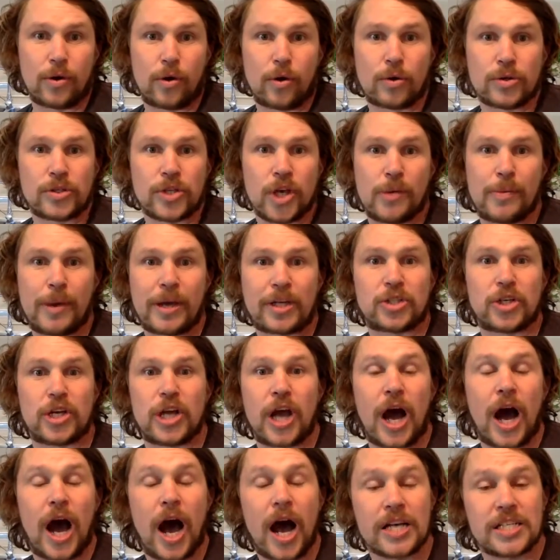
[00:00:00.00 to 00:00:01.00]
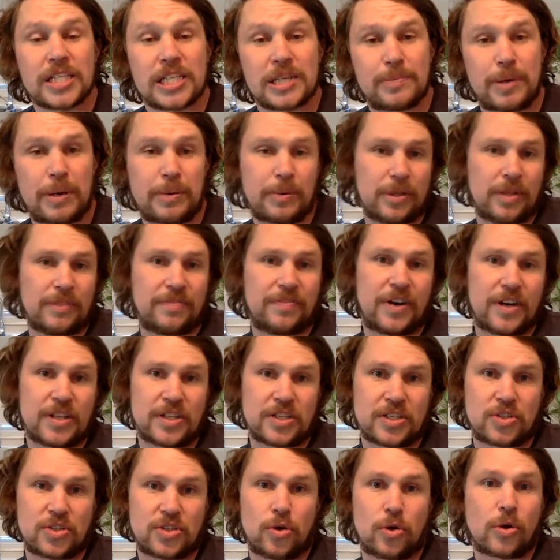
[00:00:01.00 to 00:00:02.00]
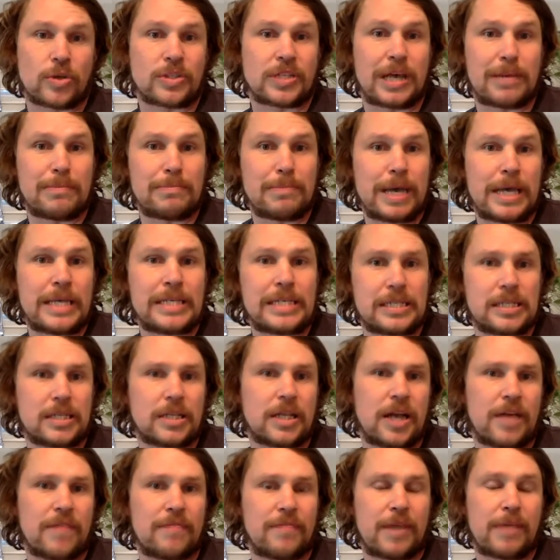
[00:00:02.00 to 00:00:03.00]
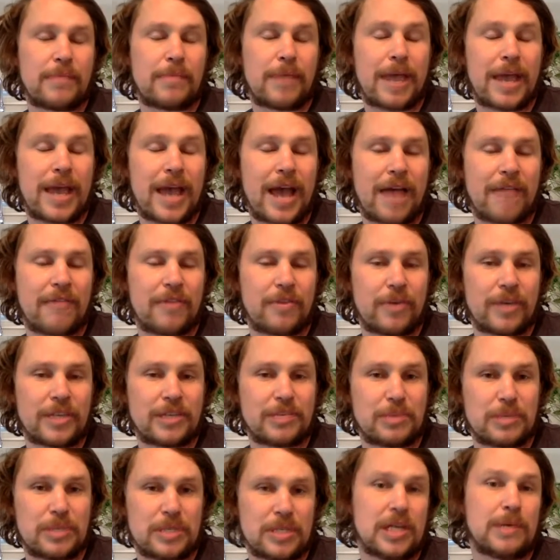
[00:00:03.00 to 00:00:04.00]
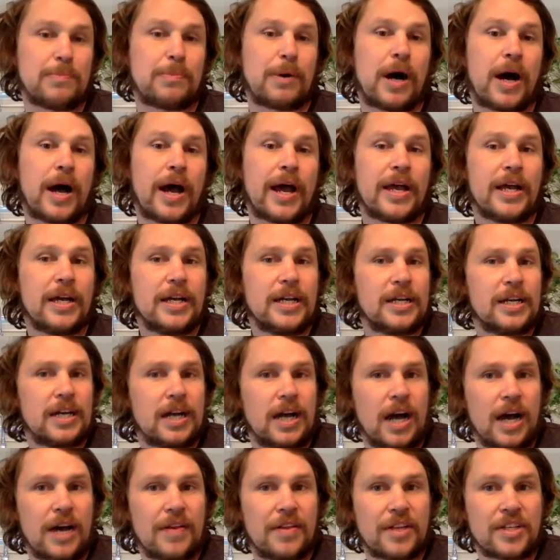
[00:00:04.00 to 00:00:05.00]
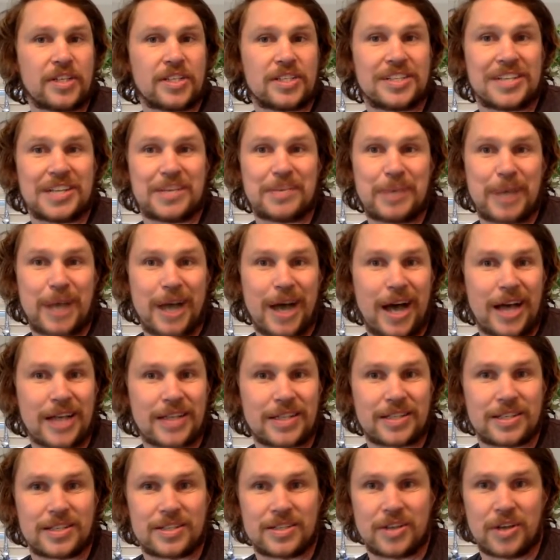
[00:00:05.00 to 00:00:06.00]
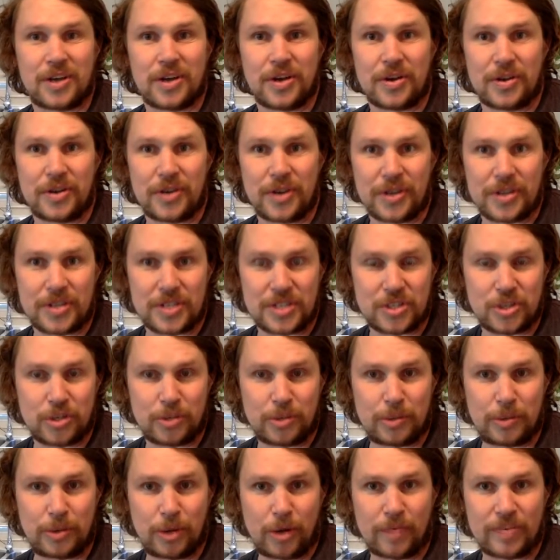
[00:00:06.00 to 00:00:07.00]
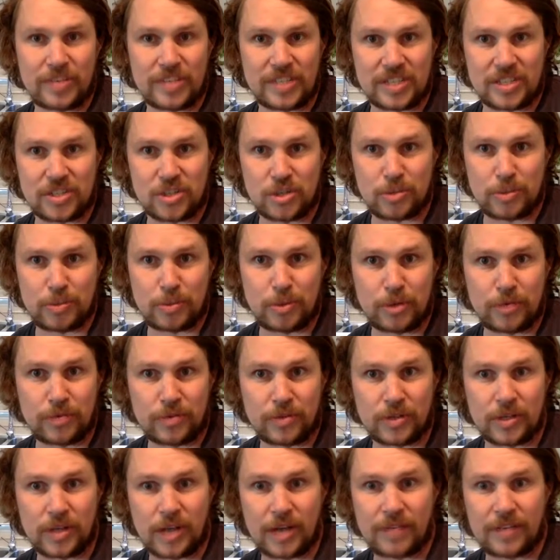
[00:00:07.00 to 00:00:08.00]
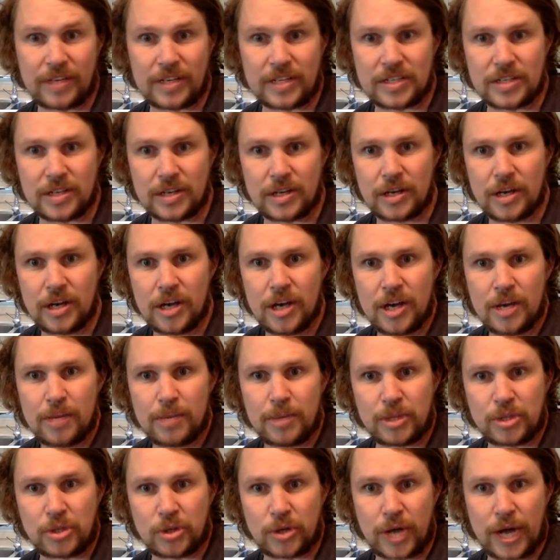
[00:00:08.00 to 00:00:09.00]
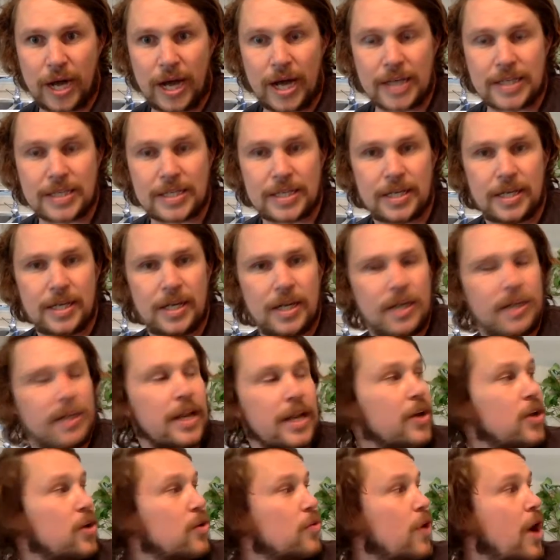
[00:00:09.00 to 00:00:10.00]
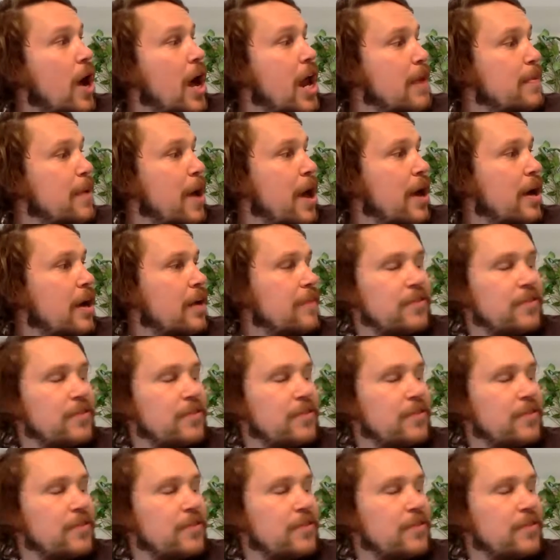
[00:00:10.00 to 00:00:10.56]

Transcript: Also, make sure you ask the people at the front of the store because they may have the recipes nearby. They just need to be asked. So the store people are obviously super beautiful and lovely. So be sure to ask. Now you're right about it.